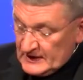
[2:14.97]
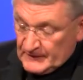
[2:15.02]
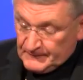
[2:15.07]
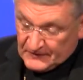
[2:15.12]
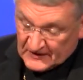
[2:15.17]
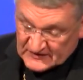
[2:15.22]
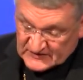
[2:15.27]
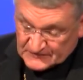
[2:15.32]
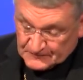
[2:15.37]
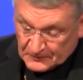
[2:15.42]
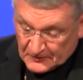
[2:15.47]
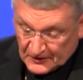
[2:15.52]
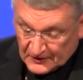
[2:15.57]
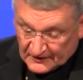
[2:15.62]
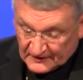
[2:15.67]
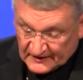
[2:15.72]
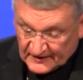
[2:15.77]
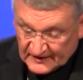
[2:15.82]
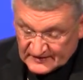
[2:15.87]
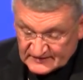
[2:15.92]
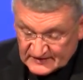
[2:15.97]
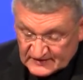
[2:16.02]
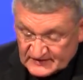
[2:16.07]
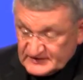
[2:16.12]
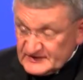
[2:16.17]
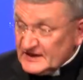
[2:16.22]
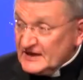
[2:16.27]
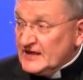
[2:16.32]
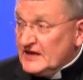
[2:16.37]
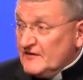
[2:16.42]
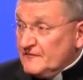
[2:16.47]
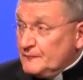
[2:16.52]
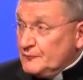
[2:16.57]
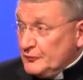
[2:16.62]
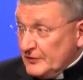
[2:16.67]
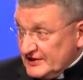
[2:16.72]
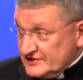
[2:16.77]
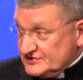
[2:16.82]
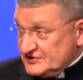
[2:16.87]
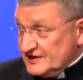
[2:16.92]
Pittsburgh is a city of
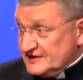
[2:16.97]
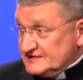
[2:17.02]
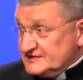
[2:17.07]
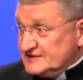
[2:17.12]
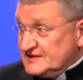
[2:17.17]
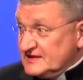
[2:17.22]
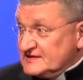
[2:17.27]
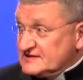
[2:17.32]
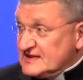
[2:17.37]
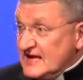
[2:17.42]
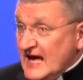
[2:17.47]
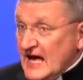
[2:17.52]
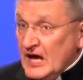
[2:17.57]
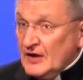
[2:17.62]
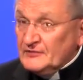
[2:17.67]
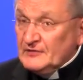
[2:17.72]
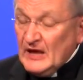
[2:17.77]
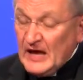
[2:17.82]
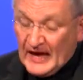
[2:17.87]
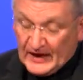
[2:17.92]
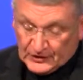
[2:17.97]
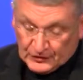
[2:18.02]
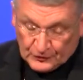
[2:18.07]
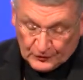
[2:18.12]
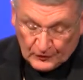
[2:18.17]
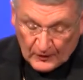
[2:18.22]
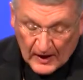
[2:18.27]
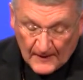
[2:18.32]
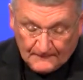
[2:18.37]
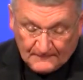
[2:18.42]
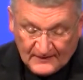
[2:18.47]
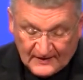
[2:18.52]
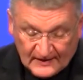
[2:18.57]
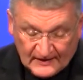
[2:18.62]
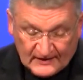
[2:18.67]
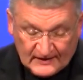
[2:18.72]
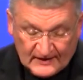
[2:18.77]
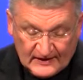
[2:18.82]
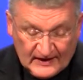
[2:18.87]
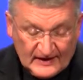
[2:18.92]
bridges. The town I grew up
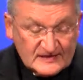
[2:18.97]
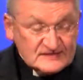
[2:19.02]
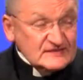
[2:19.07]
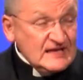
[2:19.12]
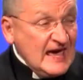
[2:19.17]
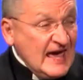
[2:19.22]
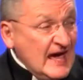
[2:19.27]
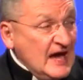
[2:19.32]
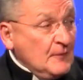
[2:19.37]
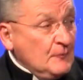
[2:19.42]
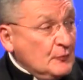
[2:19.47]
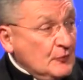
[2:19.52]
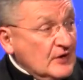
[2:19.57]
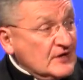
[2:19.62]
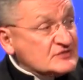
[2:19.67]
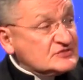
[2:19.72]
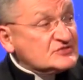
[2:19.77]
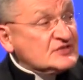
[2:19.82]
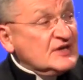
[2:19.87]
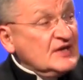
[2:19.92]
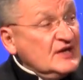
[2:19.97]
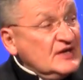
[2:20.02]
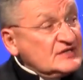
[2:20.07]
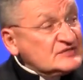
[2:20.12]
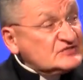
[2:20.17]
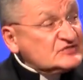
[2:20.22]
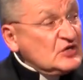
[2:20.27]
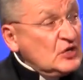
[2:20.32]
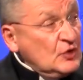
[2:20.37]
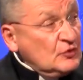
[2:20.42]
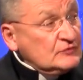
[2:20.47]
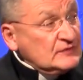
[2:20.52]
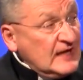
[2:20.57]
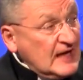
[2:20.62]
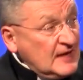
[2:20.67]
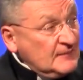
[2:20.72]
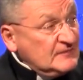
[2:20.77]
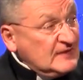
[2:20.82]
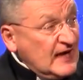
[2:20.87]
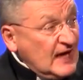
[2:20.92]
in is Ambridge, so
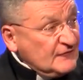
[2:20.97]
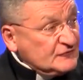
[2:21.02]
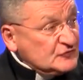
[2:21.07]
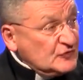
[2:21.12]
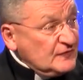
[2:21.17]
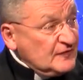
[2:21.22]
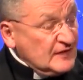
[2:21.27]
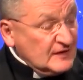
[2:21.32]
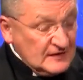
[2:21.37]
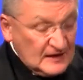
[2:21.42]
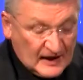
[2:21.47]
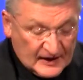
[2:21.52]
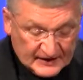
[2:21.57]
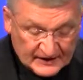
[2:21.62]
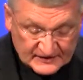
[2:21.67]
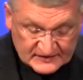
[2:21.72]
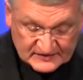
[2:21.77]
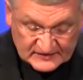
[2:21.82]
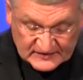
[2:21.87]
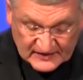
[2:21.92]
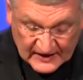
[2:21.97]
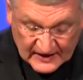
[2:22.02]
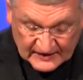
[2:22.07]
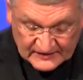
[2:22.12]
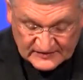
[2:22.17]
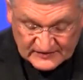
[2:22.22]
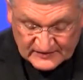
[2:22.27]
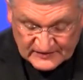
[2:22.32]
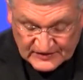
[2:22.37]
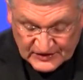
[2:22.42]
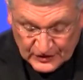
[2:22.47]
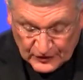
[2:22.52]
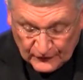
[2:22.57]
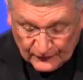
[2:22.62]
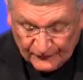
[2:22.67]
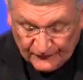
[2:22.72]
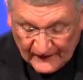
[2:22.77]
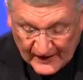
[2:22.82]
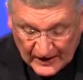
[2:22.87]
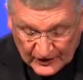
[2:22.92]
named after the United States steel
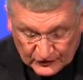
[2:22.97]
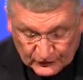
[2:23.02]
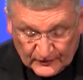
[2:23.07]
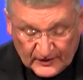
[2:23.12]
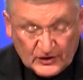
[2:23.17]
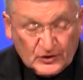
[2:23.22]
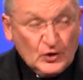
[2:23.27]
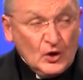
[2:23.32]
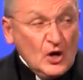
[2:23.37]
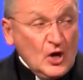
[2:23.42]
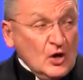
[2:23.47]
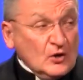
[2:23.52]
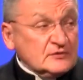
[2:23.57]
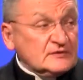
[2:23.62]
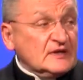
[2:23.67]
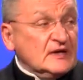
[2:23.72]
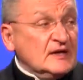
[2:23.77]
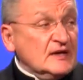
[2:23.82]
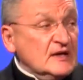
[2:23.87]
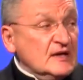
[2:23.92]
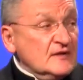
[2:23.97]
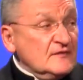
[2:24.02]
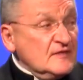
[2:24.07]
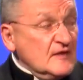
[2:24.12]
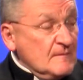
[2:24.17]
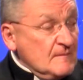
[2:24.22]
factory called the